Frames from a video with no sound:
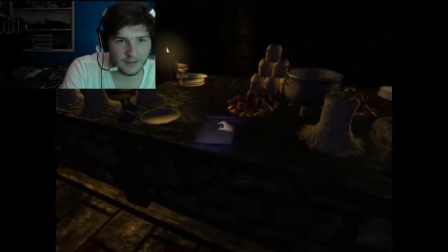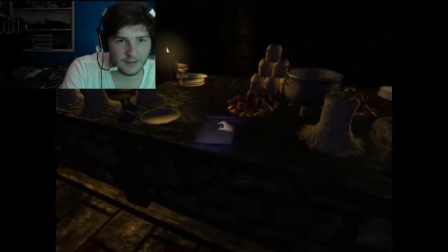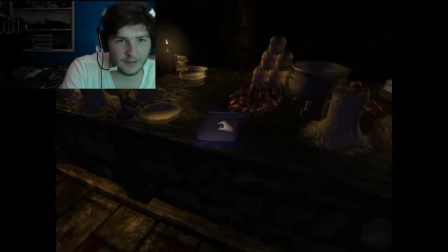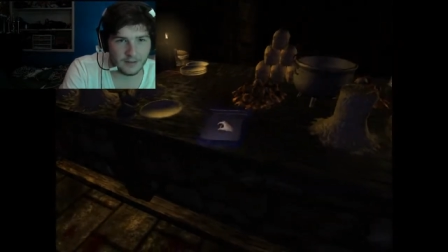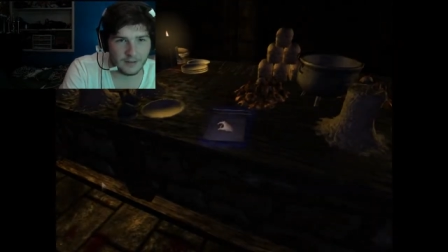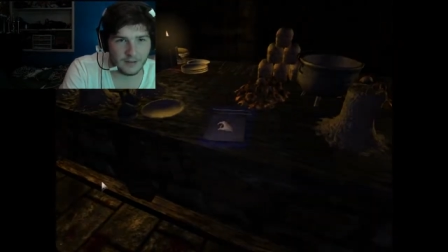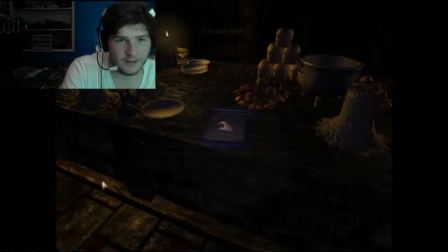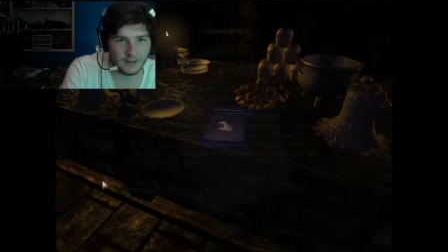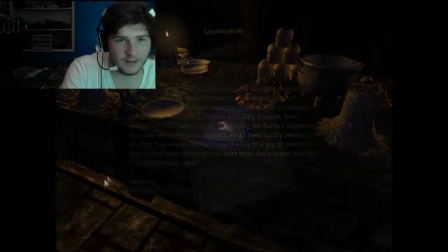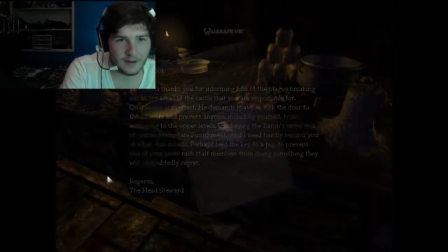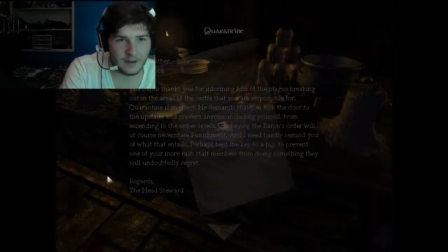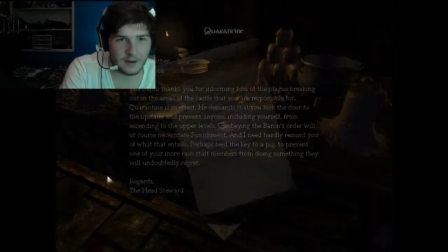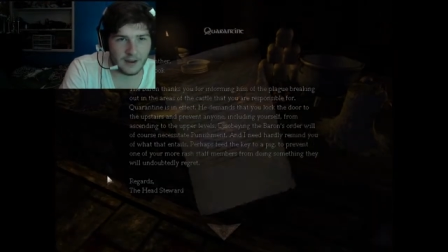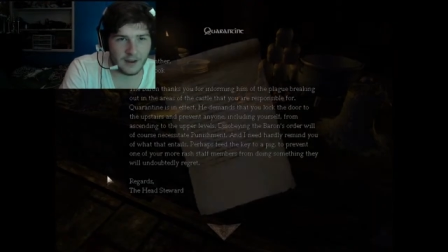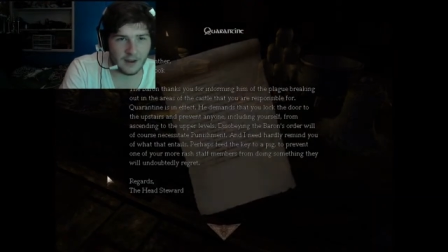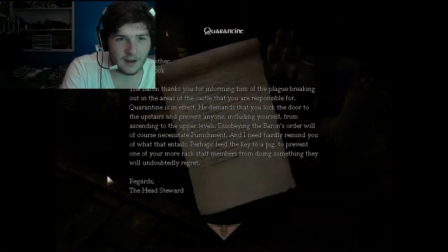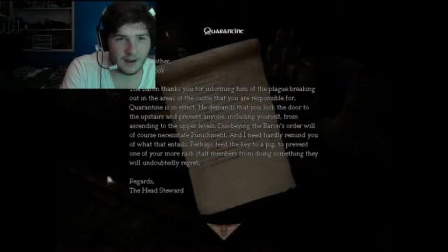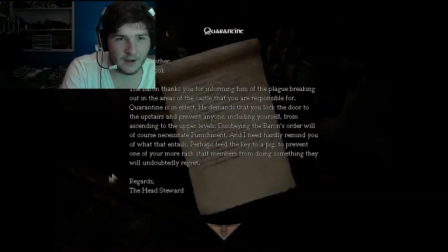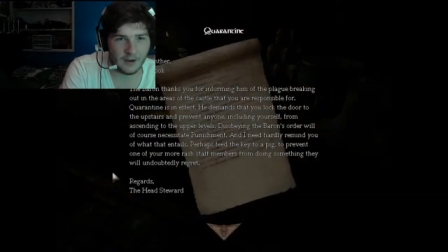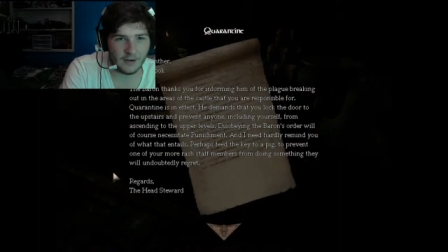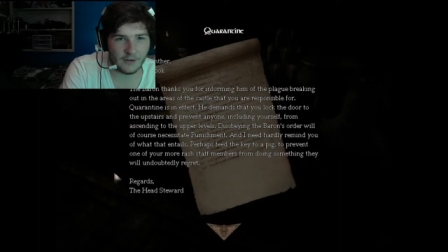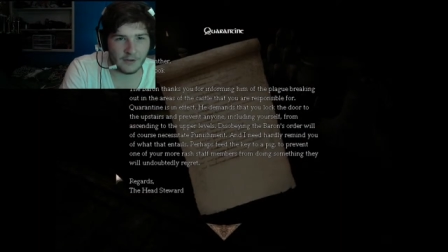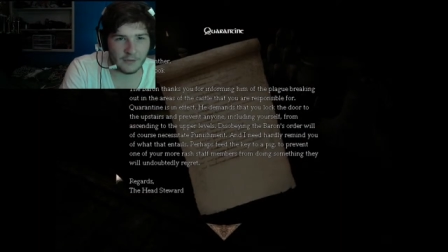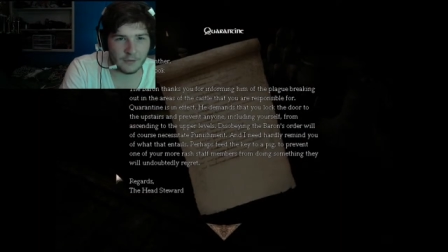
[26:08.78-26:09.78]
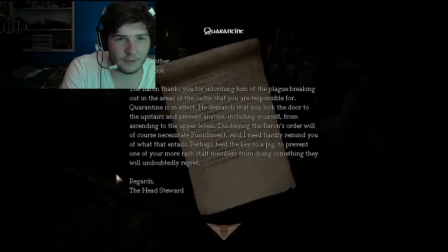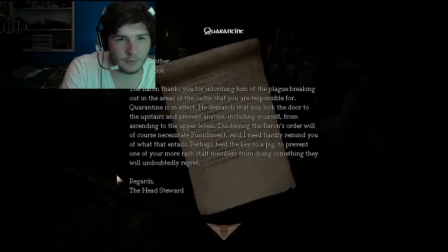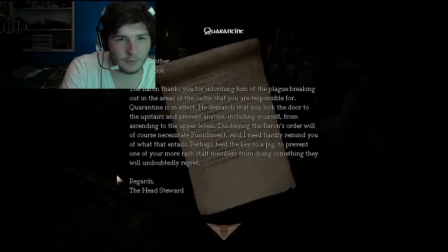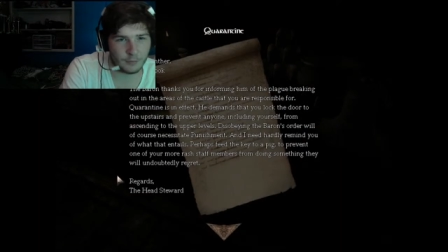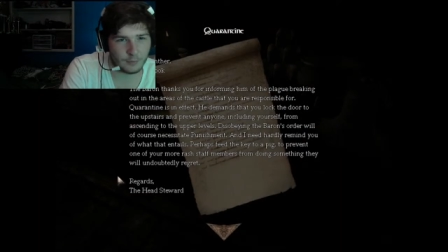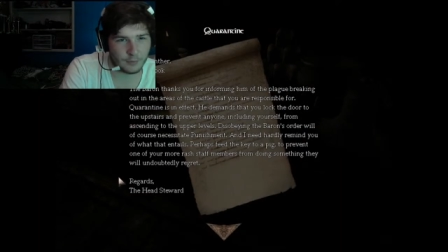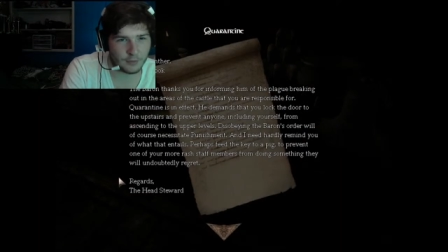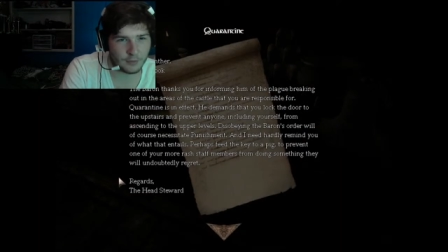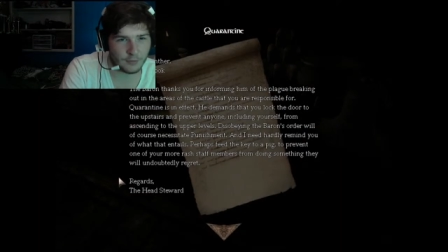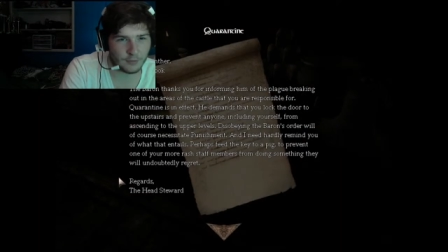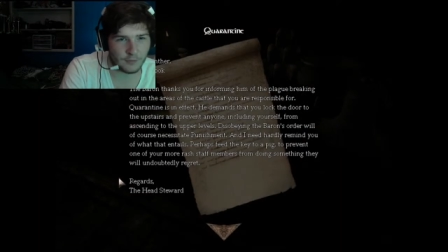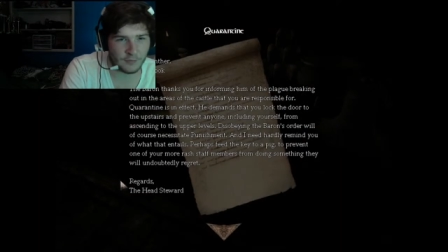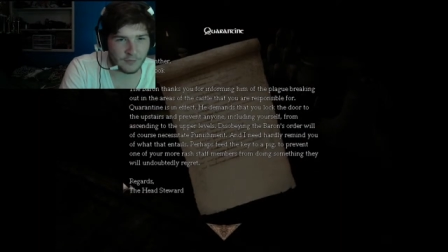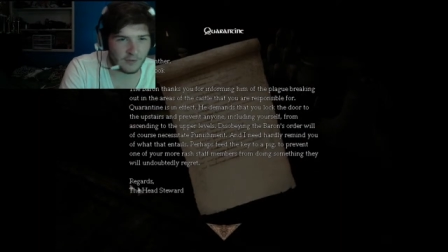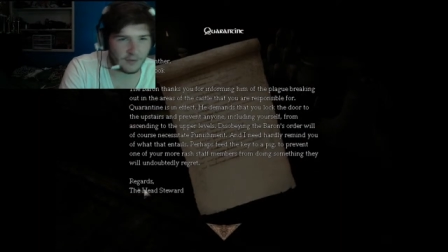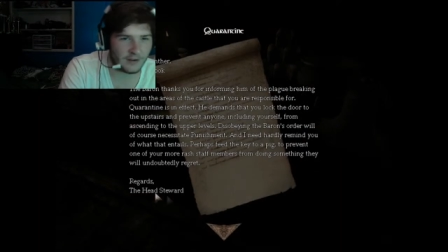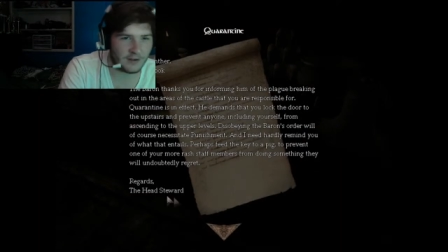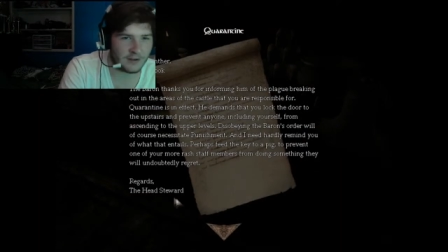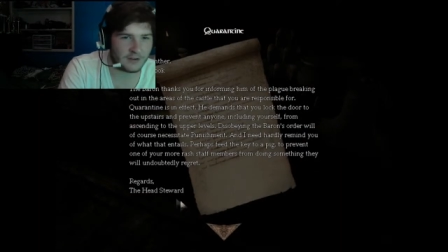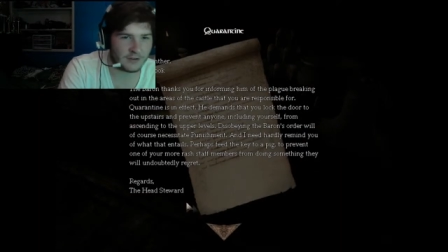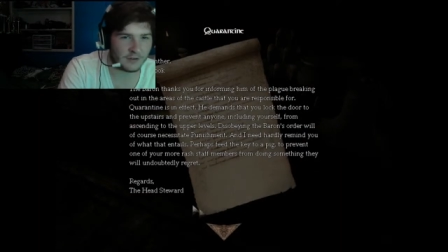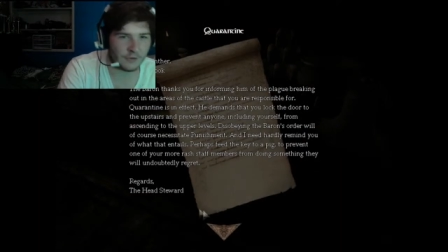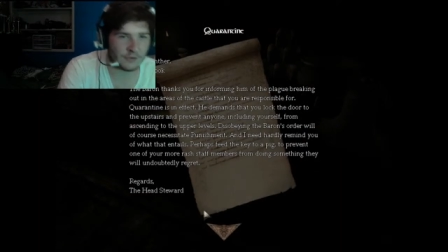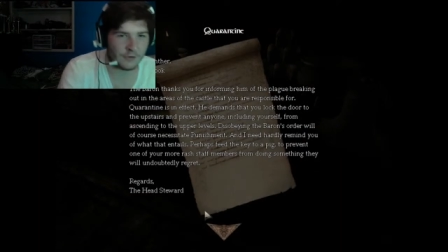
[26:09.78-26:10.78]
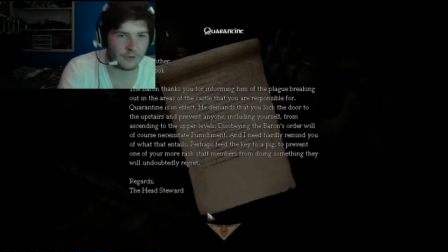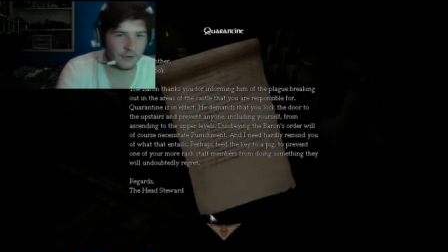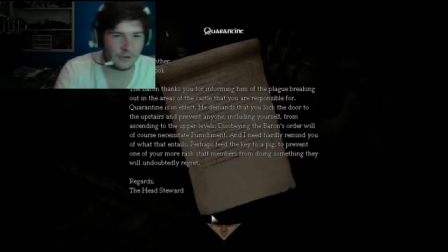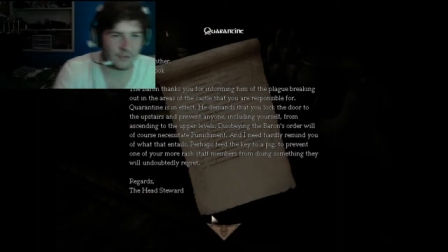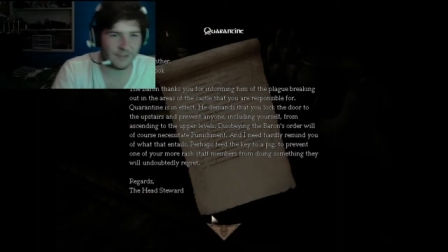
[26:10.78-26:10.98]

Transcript: Herr Gunther, senior cook,